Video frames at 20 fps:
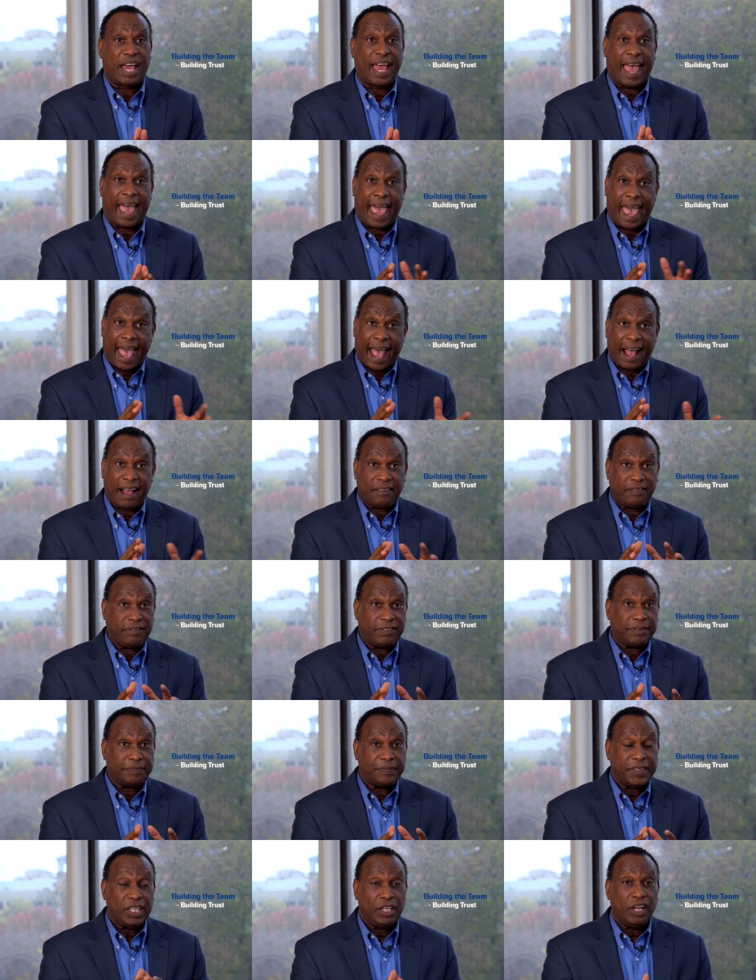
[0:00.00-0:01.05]
have,
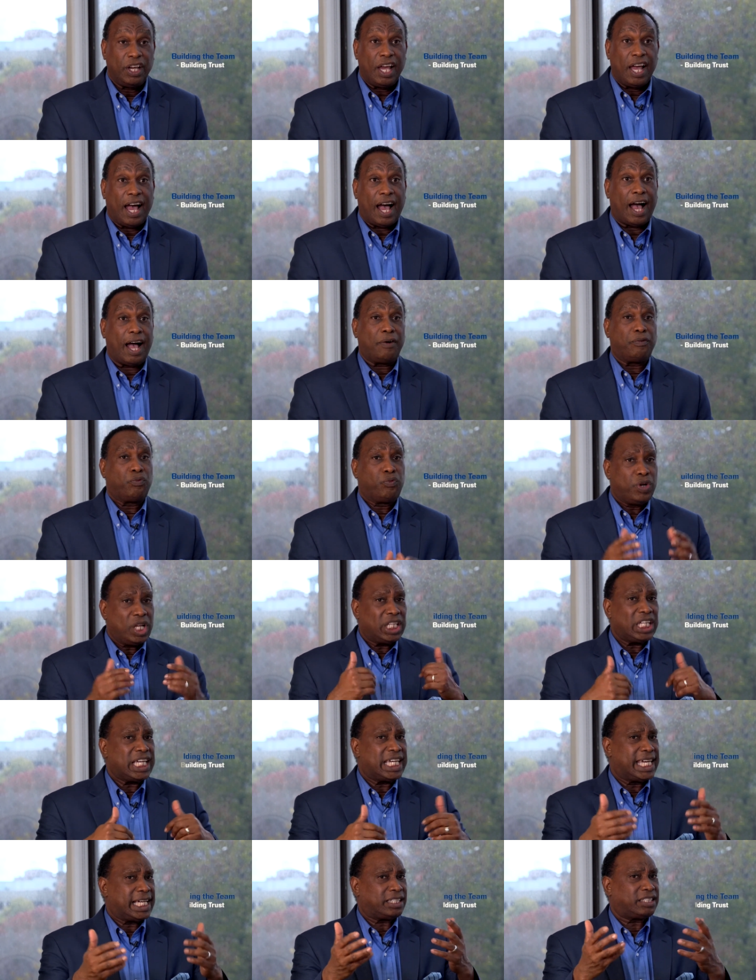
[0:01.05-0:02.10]

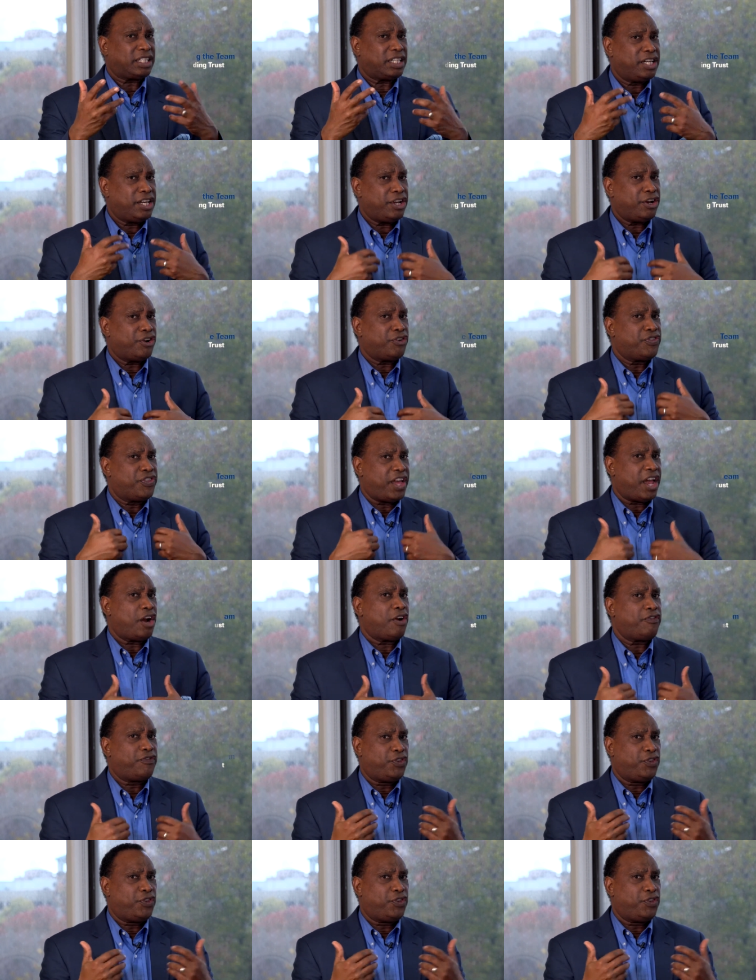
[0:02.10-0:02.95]
really get to hear their